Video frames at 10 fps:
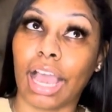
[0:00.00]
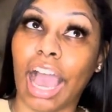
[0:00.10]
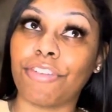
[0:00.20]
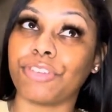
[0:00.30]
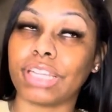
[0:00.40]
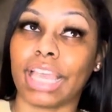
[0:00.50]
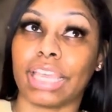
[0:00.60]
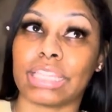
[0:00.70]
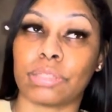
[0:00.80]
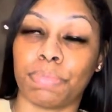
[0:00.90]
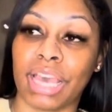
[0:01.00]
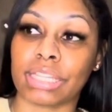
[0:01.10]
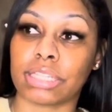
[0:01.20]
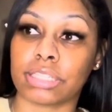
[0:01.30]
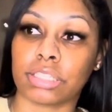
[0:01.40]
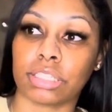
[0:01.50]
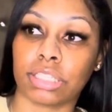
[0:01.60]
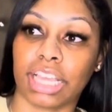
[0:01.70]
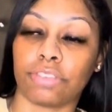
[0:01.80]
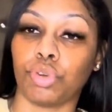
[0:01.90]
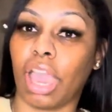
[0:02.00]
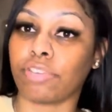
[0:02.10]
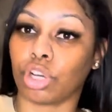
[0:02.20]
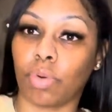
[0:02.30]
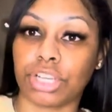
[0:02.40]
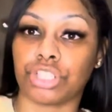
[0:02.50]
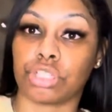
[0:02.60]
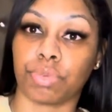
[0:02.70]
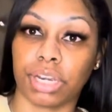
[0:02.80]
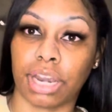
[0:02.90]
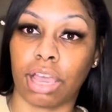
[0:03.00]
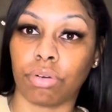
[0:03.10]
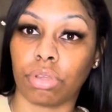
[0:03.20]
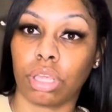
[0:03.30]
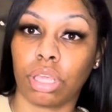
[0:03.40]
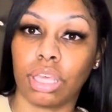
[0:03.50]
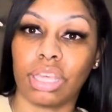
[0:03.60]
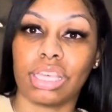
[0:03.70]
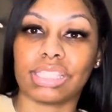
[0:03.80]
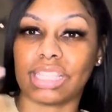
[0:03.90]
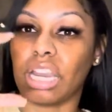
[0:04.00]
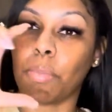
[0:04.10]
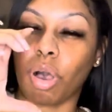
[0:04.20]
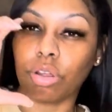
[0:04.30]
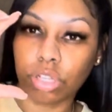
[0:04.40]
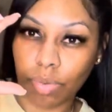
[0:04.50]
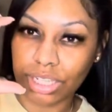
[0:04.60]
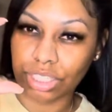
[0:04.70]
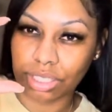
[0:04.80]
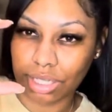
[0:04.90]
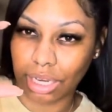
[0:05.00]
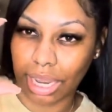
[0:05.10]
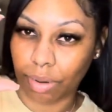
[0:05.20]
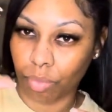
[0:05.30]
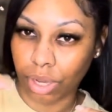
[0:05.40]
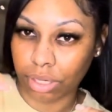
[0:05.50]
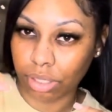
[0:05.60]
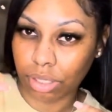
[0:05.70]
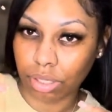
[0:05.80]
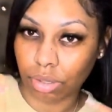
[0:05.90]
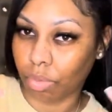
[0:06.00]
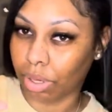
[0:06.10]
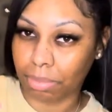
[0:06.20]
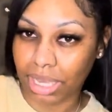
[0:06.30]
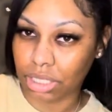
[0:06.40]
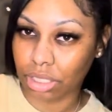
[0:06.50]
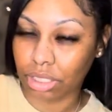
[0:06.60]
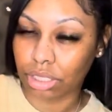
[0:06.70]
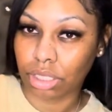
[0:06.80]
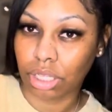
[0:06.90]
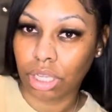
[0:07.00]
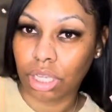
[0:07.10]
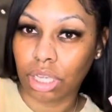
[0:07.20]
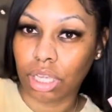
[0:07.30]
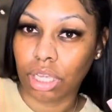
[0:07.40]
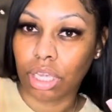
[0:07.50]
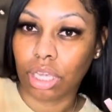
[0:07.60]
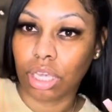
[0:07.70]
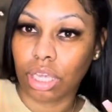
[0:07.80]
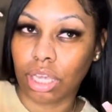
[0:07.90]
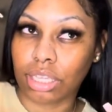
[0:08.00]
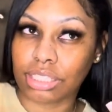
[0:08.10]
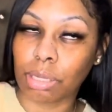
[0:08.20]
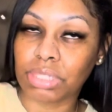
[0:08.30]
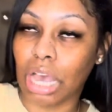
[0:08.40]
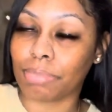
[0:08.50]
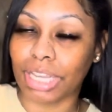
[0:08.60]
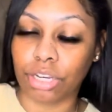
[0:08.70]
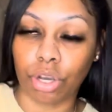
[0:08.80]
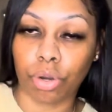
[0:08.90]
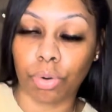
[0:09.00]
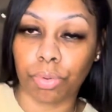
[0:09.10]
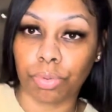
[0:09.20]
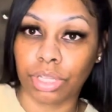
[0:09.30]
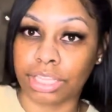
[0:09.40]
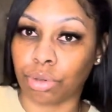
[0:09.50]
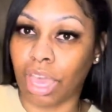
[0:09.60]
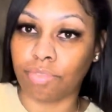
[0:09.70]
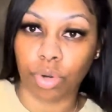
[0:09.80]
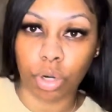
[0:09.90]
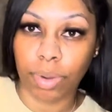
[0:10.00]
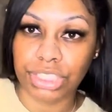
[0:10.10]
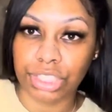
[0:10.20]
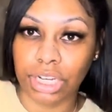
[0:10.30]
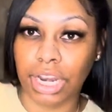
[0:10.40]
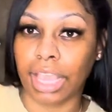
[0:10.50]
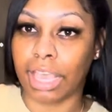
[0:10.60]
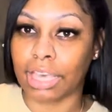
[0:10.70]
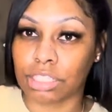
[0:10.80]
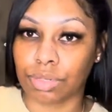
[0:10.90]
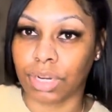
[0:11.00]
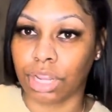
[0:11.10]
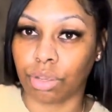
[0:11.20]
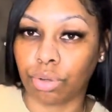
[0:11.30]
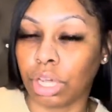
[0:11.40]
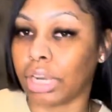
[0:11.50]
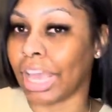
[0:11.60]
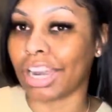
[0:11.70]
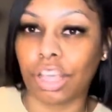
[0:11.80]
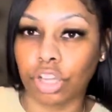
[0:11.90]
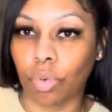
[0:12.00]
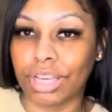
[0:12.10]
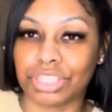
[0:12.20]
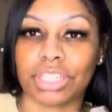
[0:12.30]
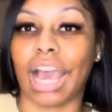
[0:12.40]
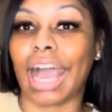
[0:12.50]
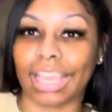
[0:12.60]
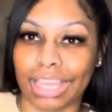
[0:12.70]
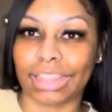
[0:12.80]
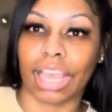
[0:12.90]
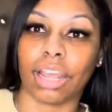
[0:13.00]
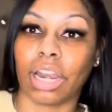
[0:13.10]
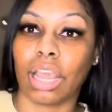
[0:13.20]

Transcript: I feel like it's best, like if you have your questions written out, send them all the questions in like one, one message. Sometimes I know, like, you have one question and they answer it and you got, got another question. I get that.